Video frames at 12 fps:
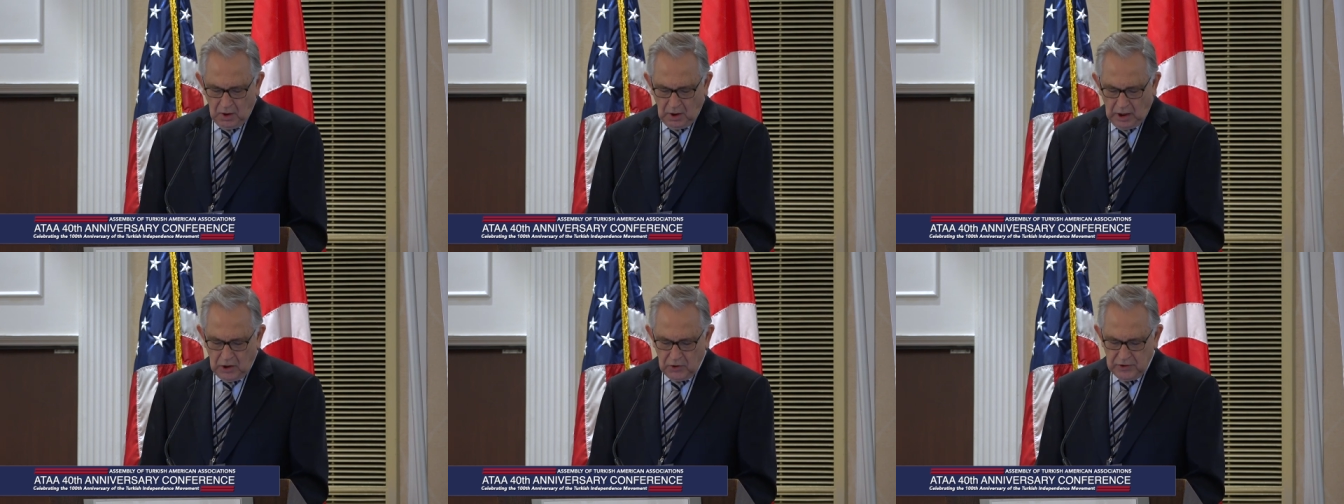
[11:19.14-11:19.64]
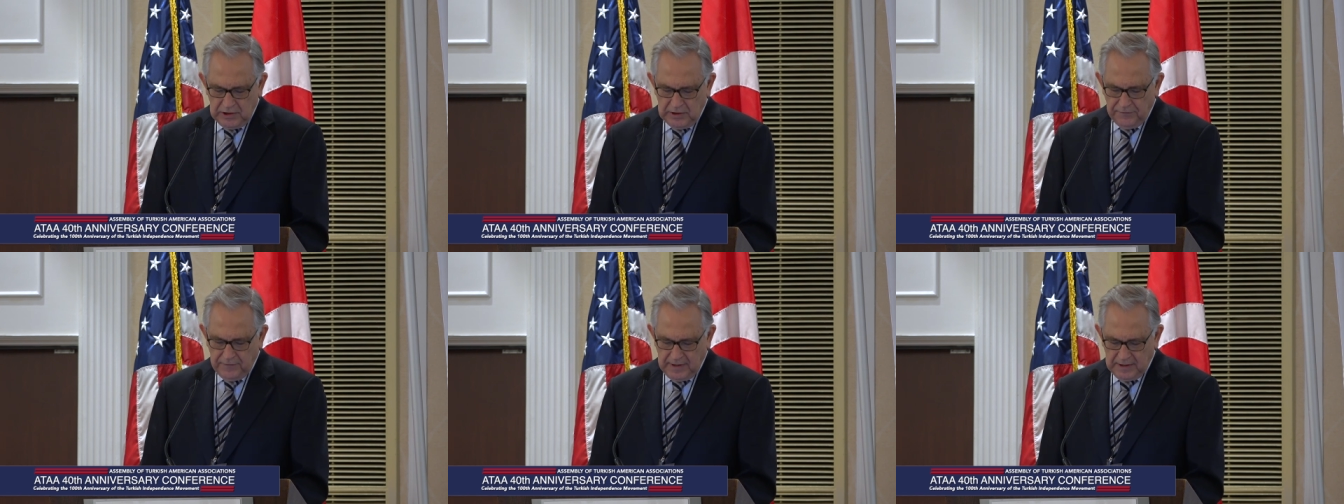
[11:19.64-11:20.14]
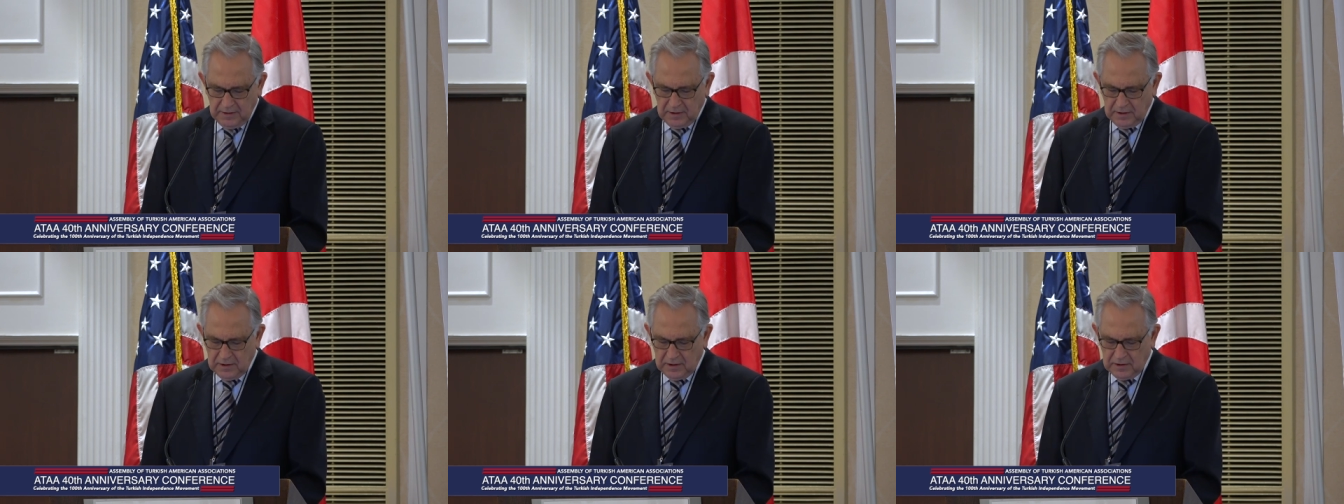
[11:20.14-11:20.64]
Our dear
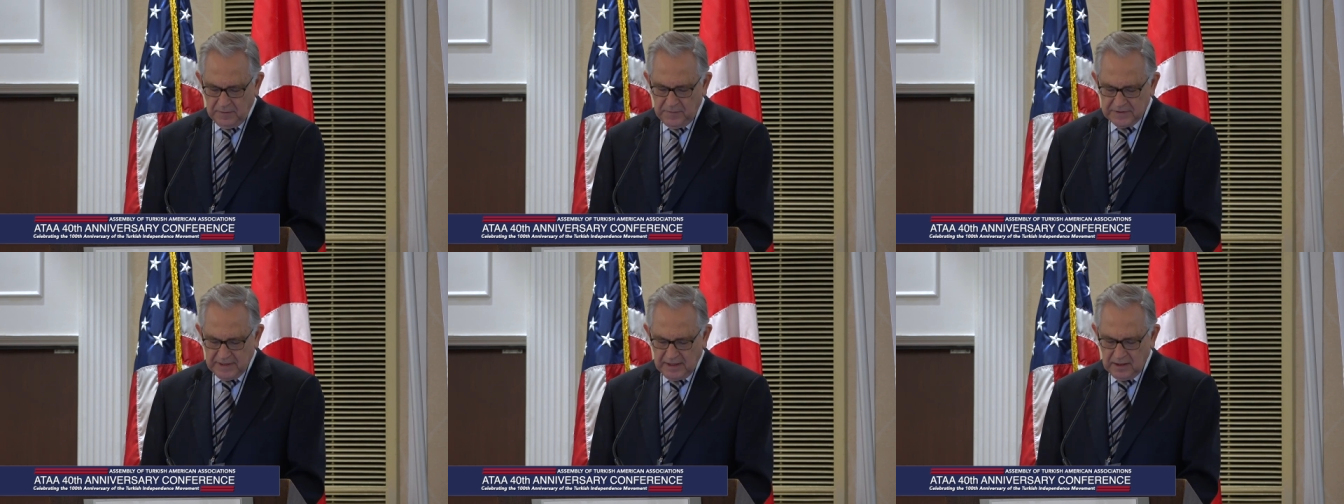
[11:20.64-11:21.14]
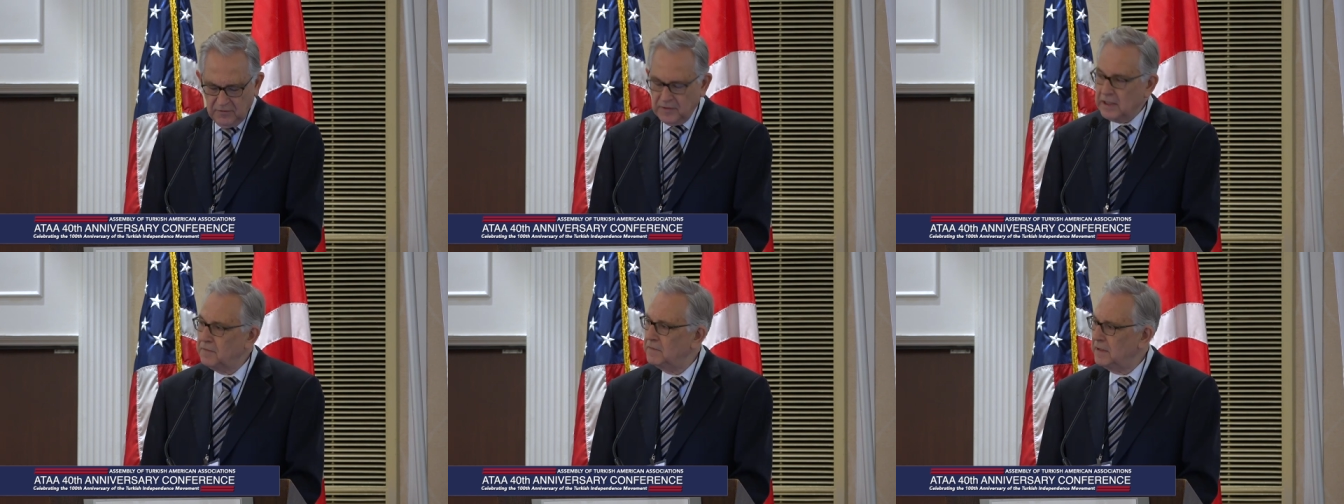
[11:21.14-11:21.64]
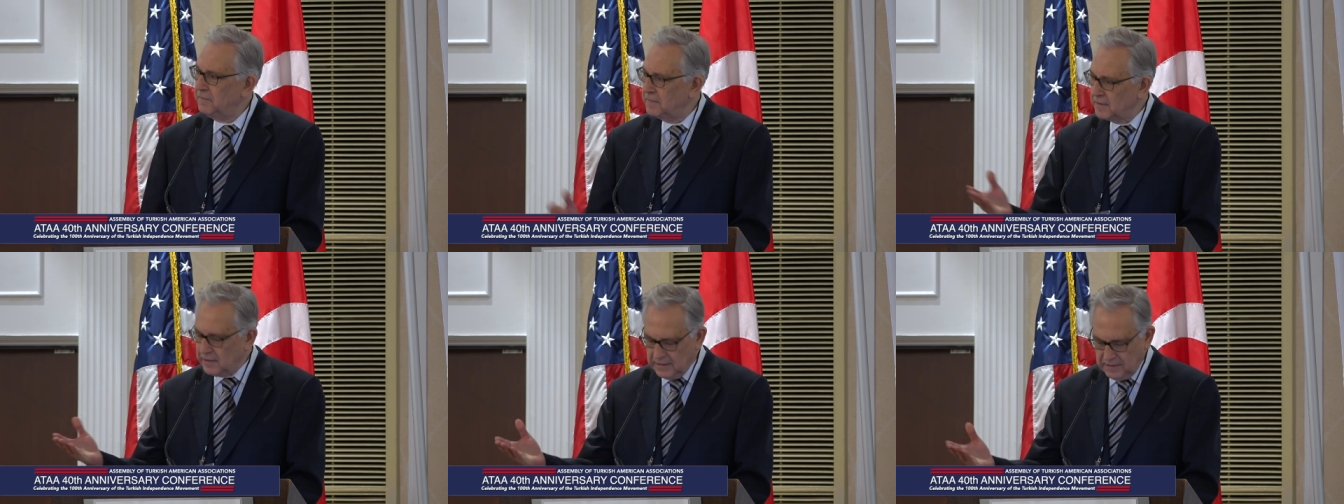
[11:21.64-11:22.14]
friend, Representative Ed
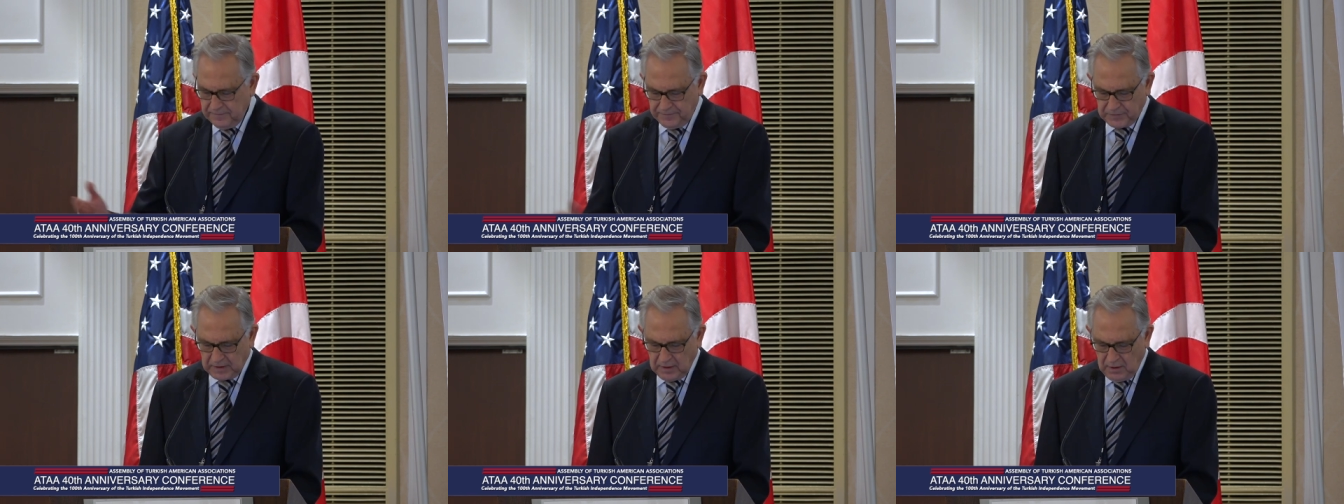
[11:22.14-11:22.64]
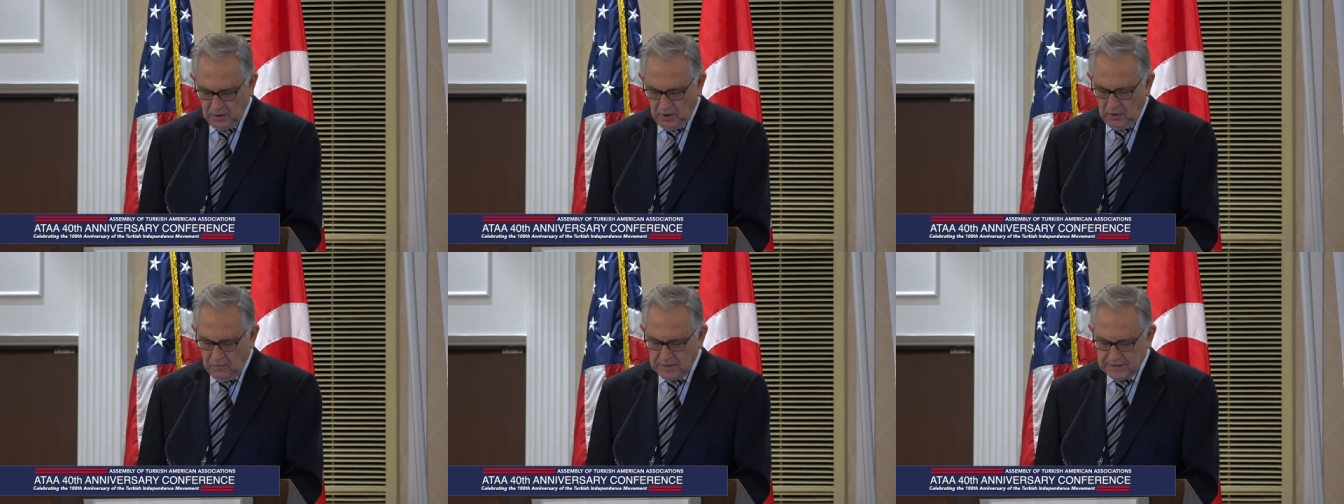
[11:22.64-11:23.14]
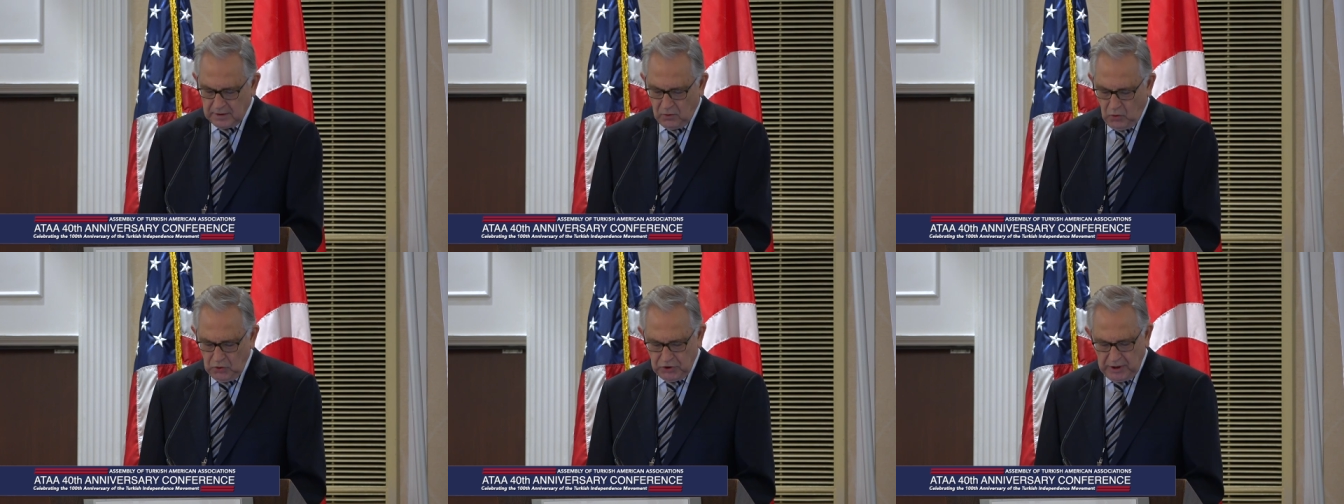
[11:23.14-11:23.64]
Whitfield, was a
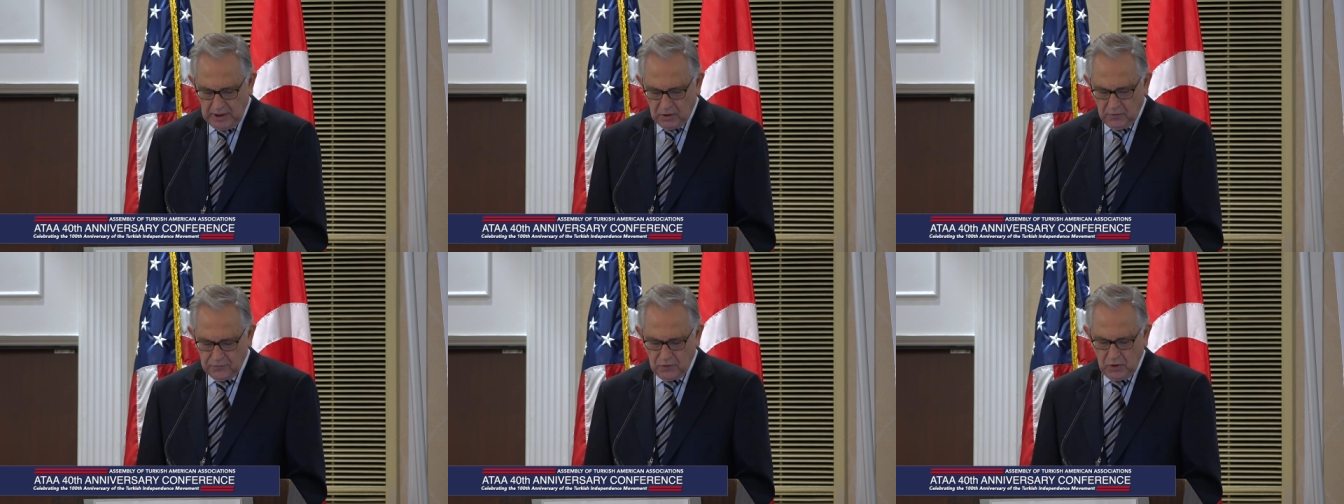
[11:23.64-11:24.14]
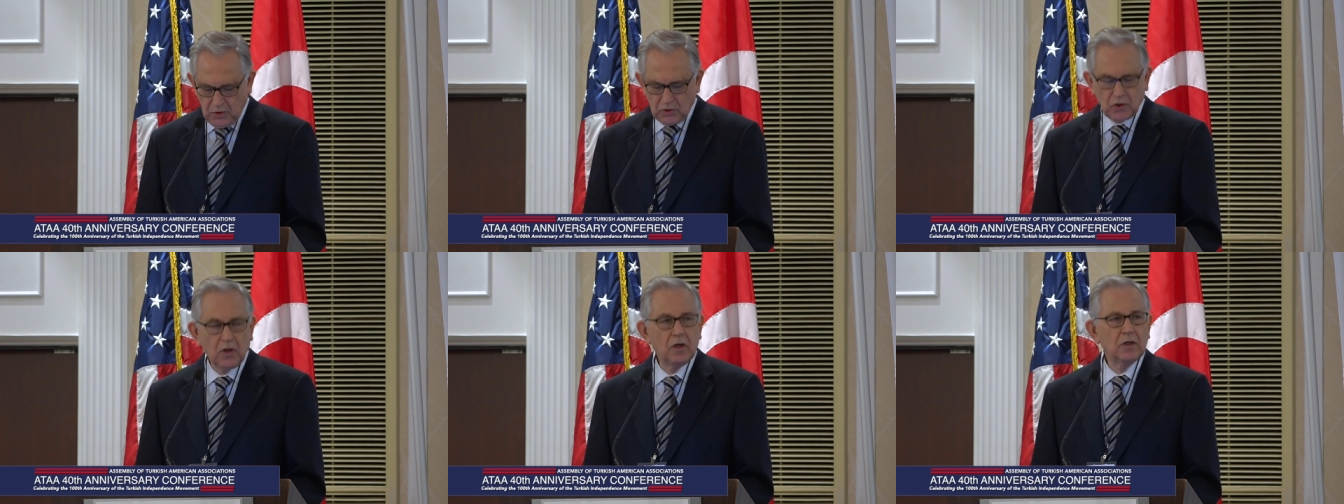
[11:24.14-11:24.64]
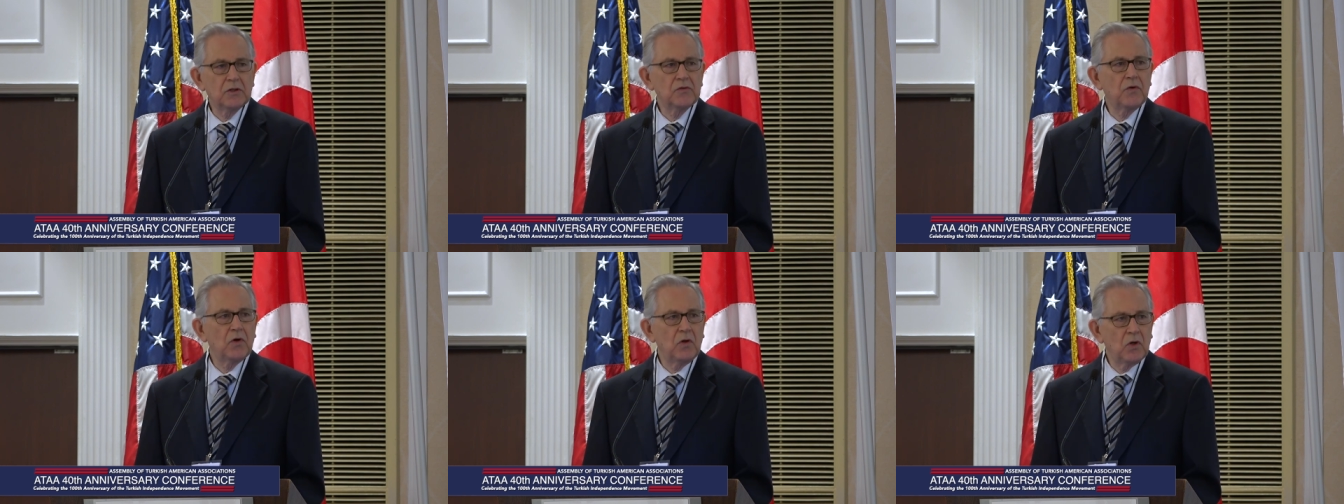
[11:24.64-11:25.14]
co-chair of Turkish caucus
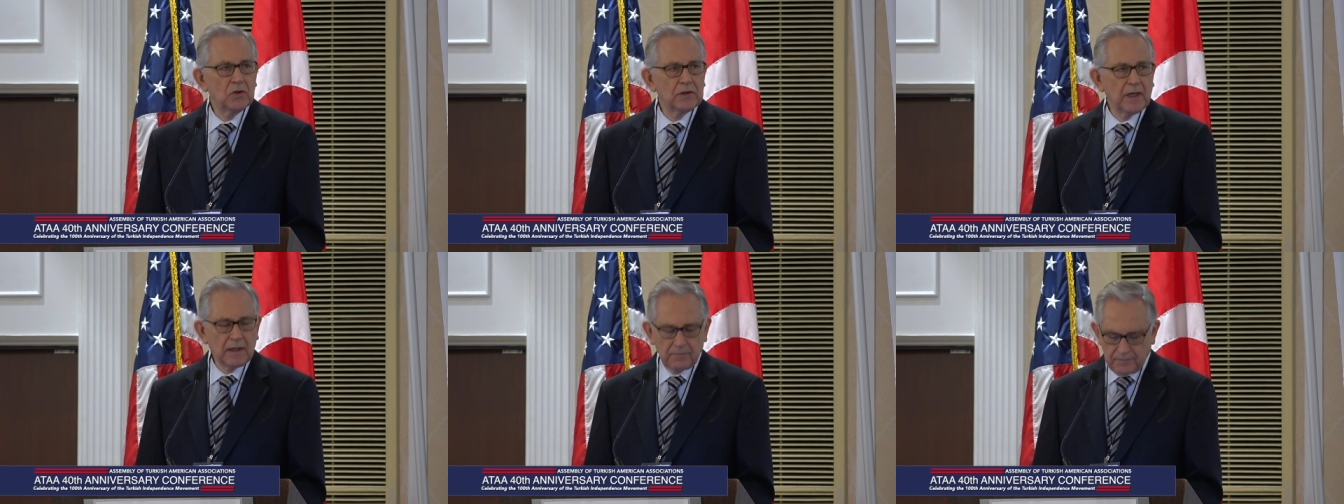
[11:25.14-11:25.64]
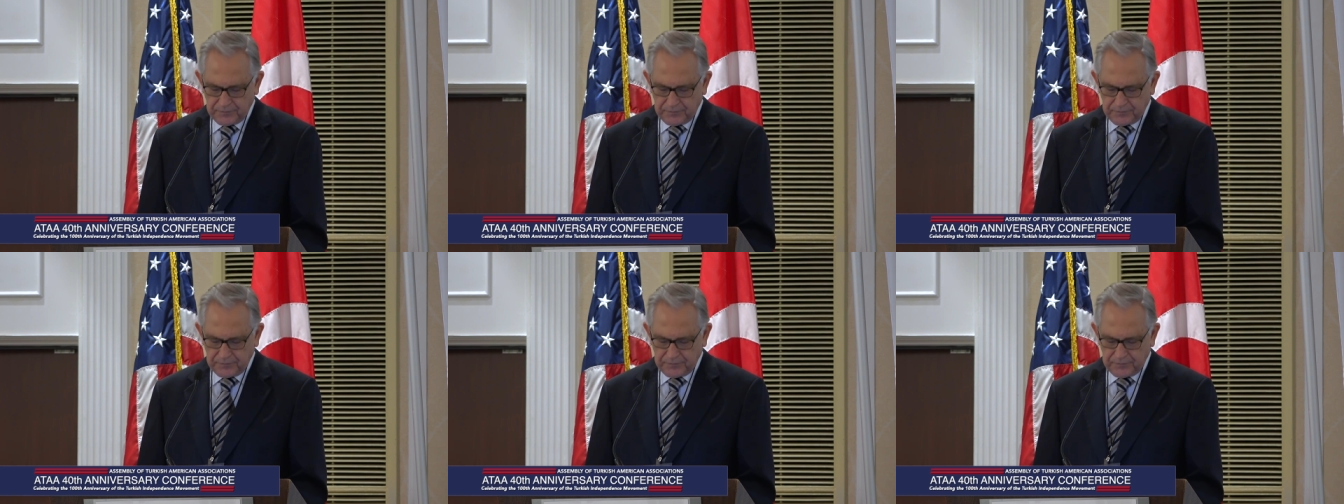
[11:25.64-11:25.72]
for a long time.